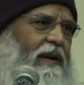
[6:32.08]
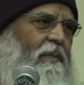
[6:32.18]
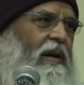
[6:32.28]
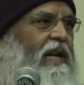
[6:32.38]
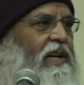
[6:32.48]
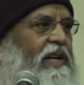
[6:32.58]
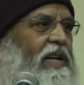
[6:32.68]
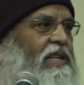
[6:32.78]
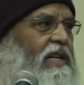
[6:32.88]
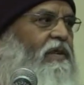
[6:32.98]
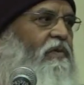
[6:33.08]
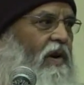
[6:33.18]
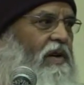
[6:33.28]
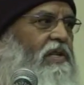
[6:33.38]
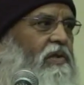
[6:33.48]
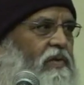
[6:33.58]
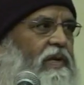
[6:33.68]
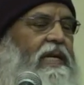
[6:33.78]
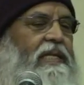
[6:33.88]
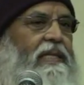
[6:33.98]
But the teachers wants
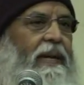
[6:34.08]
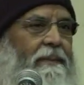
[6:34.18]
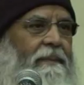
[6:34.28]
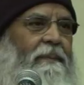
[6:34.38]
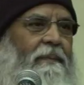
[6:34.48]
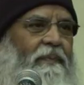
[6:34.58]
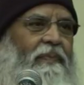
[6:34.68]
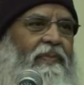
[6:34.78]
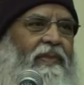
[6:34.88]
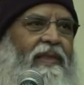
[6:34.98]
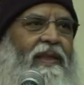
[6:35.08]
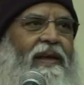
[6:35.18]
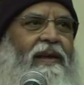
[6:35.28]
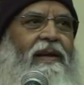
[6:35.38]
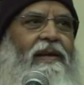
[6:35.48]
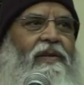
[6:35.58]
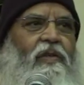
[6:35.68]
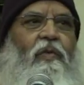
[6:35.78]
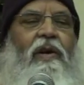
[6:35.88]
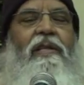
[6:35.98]
to teach them.
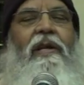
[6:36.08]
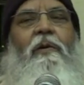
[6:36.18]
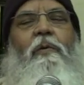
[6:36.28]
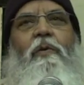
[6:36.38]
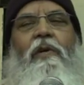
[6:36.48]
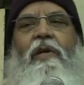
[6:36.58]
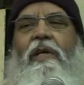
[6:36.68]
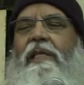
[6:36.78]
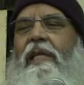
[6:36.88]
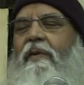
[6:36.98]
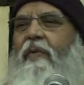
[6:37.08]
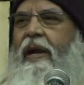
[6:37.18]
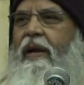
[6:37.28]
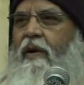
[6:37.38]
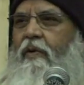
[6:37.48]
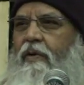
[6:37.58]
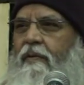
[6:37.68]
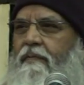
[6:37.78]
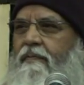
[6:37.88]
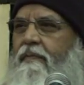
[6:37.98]
So what they do, they find
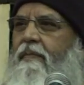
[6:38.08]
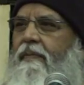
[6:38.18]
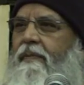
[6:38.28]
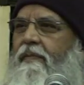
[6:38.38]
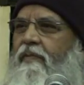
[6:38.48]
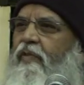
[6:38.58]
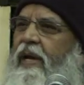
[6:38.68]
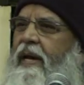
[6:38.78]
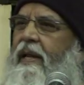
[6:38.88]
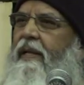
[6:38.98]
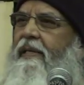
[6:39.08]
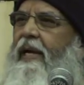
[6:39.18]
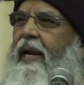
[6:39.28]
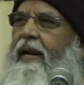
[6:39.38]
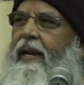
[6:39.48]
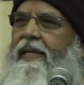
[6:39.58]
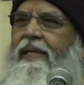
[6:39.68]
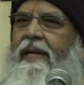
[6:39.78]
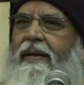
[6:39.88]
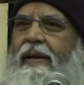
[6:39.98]
out where the child
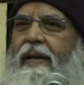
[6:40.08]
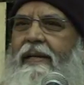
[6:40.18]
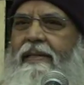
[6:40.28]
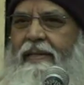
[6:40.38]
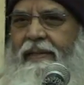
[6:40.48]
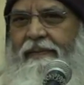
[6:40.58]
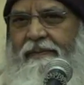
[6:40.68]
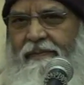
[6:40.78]
has interest,